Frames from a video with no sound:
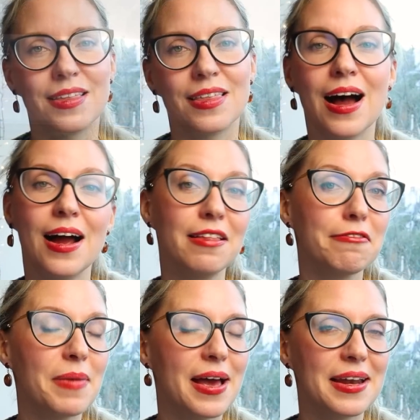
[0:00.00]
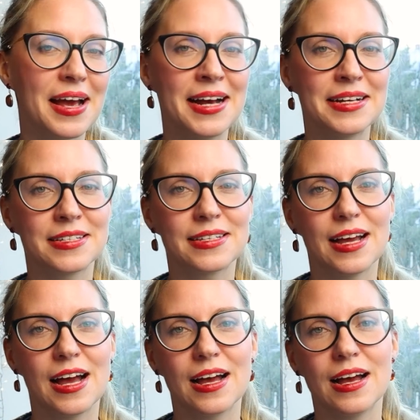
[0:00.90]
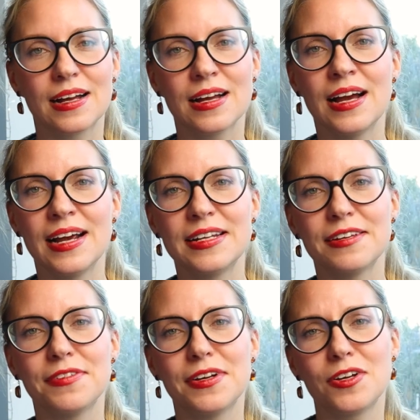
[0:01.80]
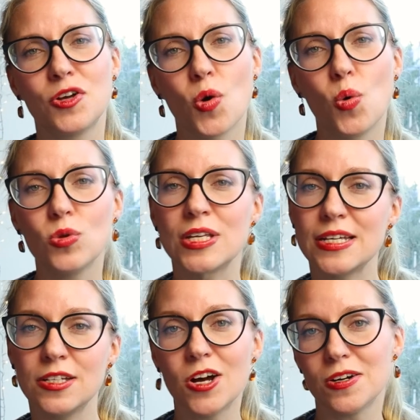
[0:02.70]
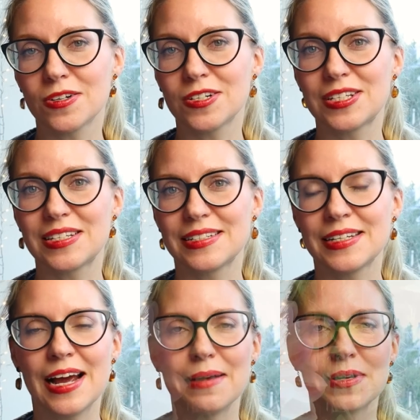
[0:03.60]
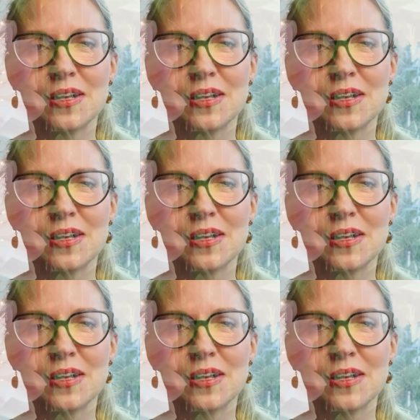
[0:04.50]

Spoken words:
The Isle of Man has kind of a Goldilocks type